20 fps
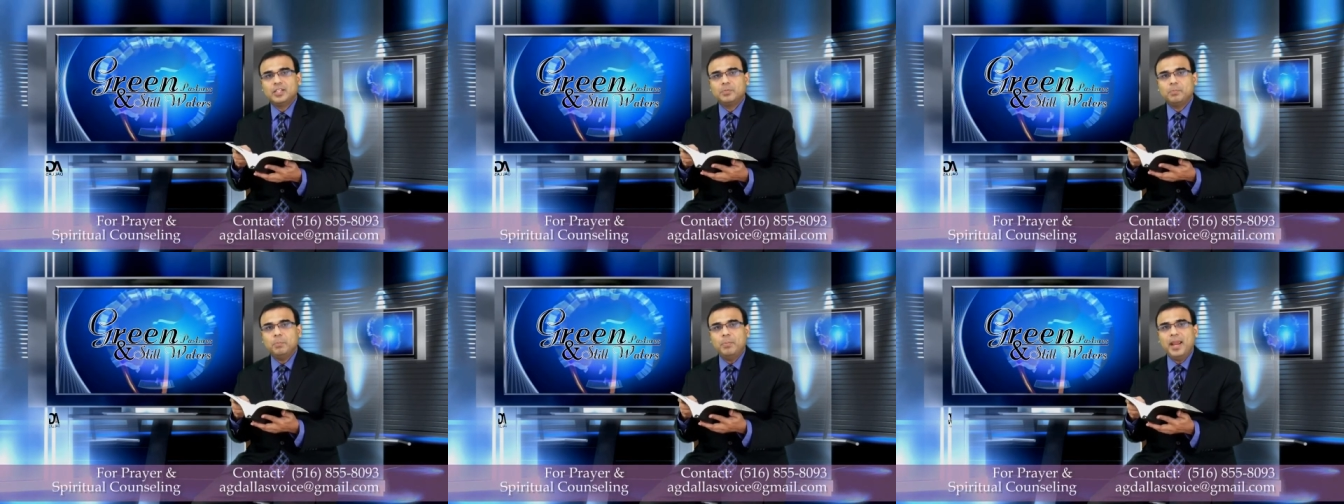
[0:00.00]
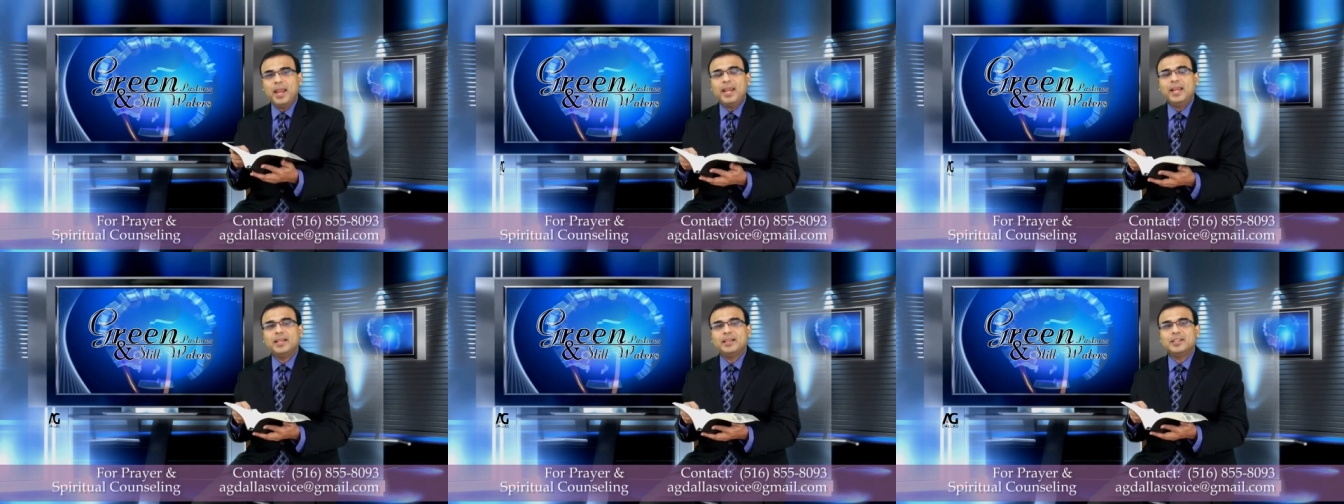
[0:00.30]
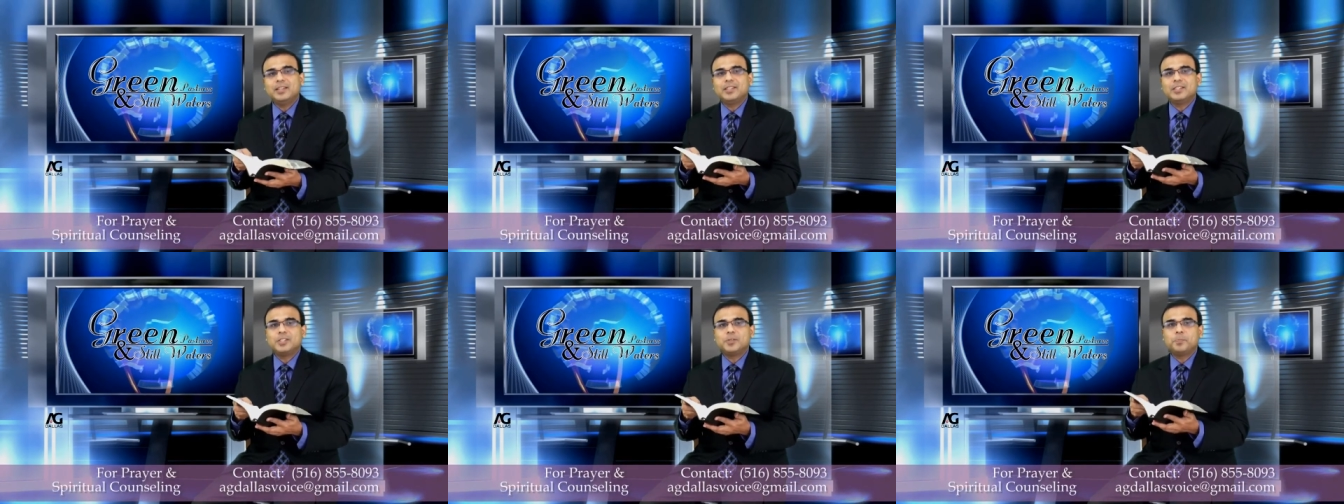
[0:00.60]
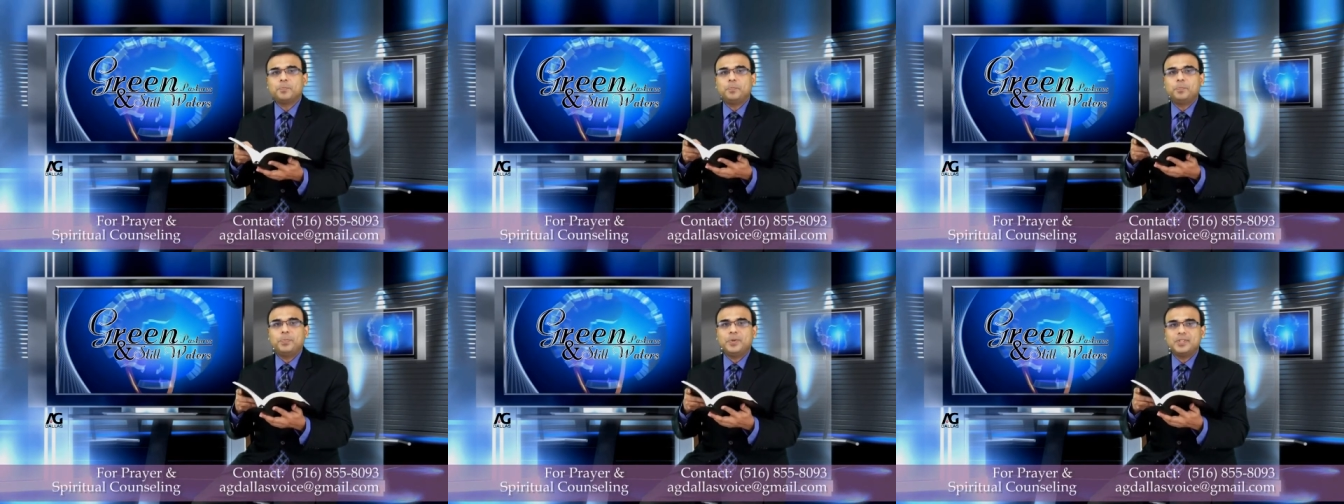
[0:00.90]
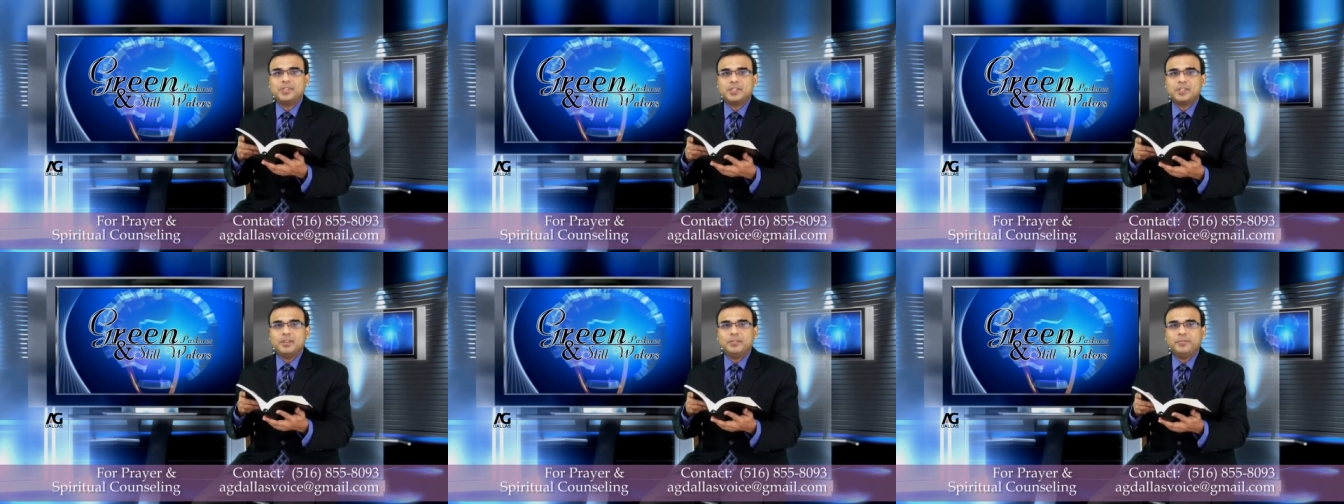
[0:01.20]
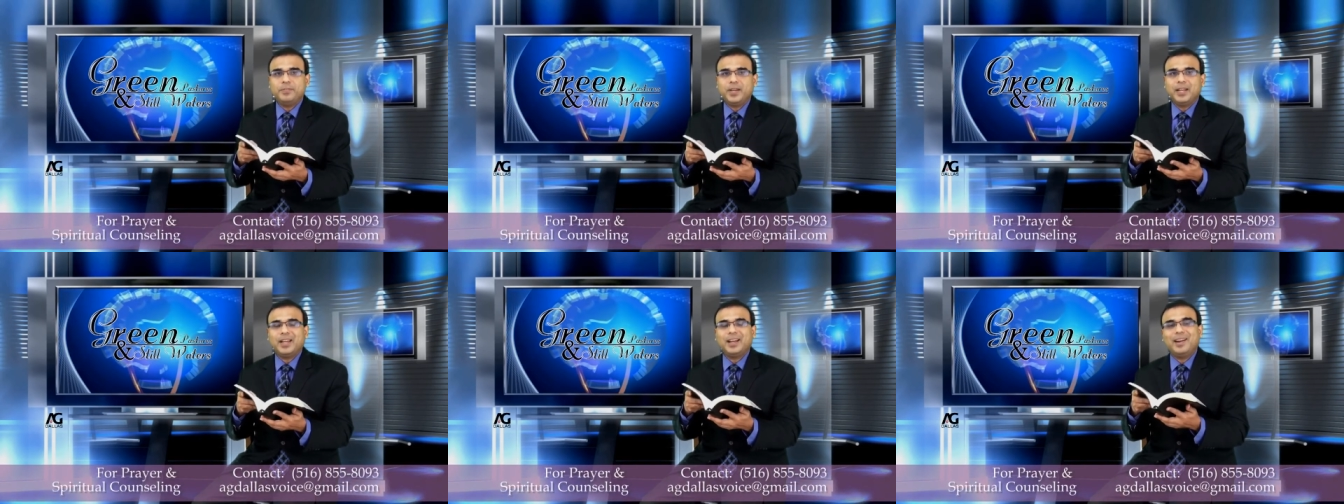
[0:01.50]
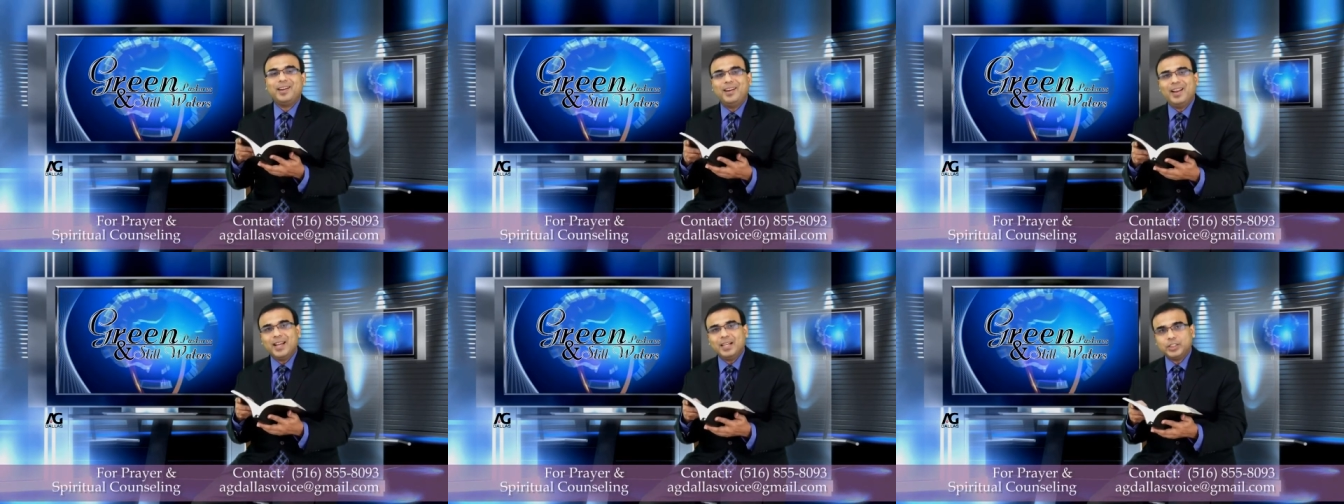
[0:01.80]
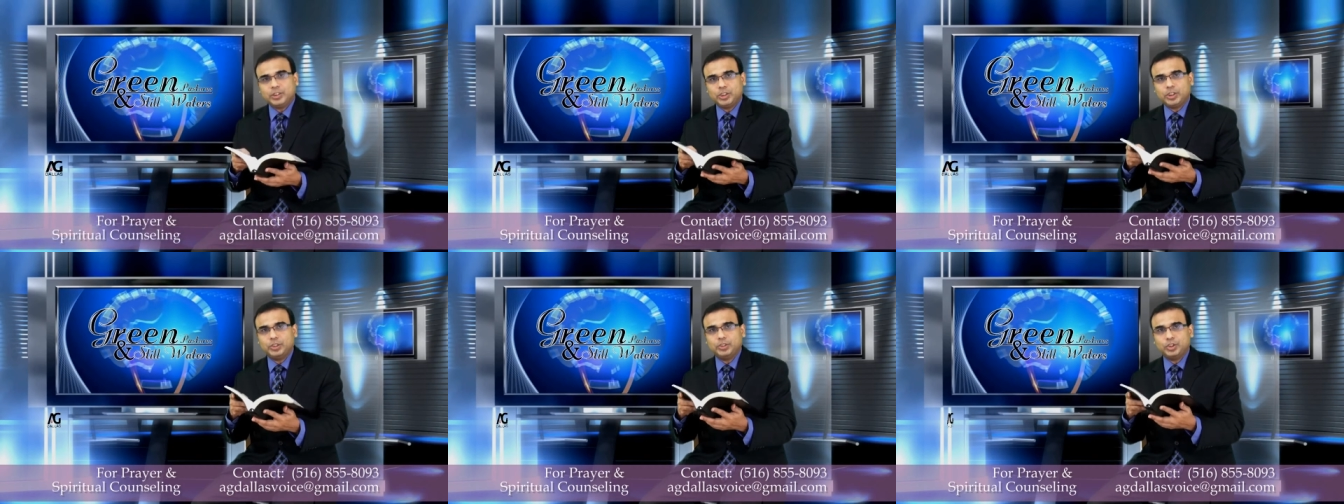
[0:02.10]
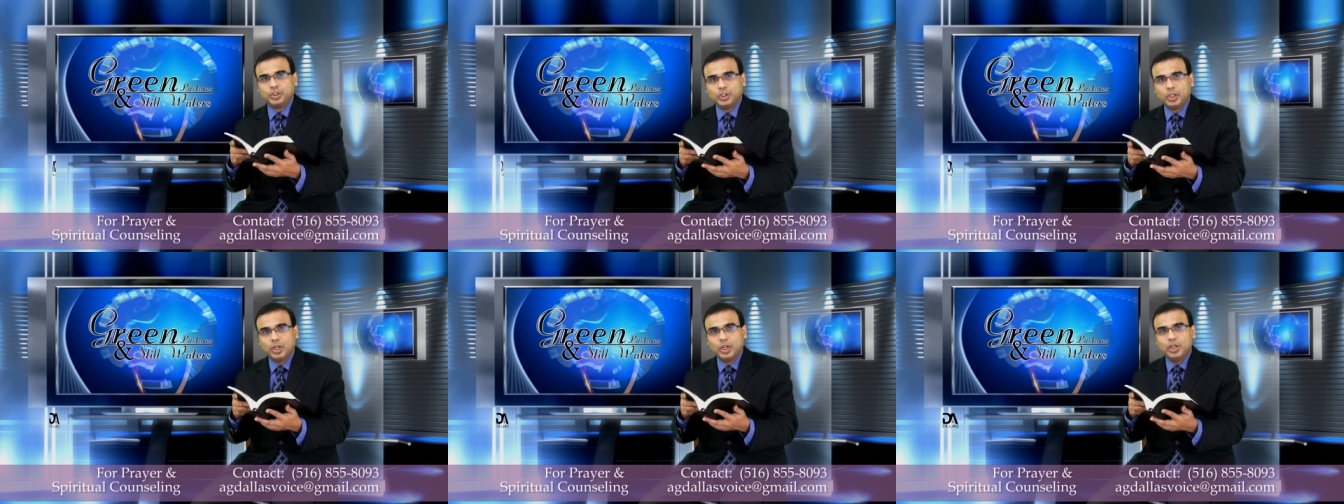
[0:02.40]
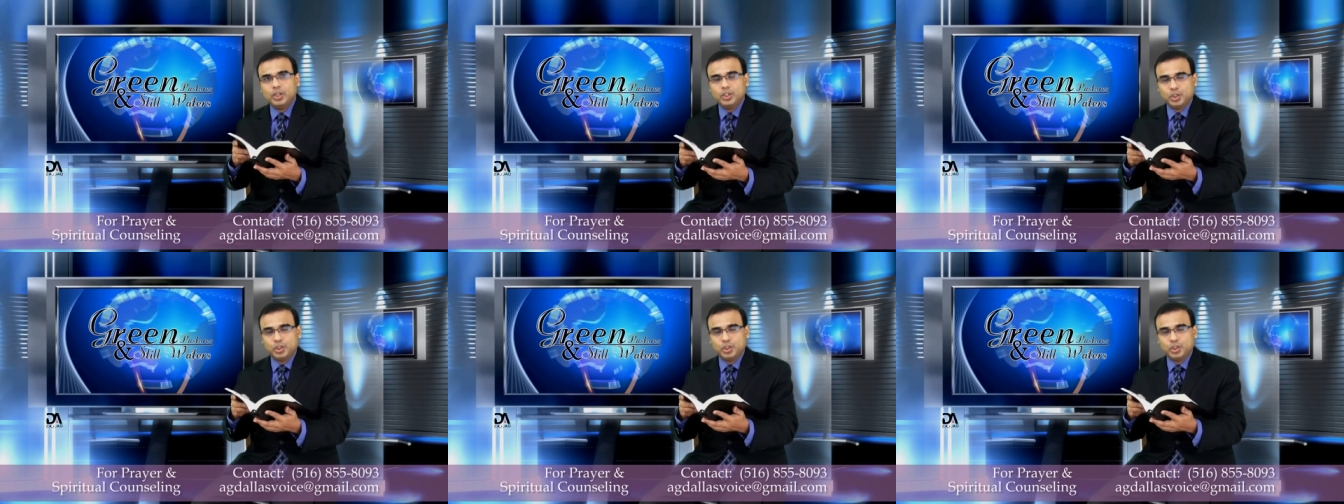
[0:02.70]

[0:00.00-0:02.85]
make specific connections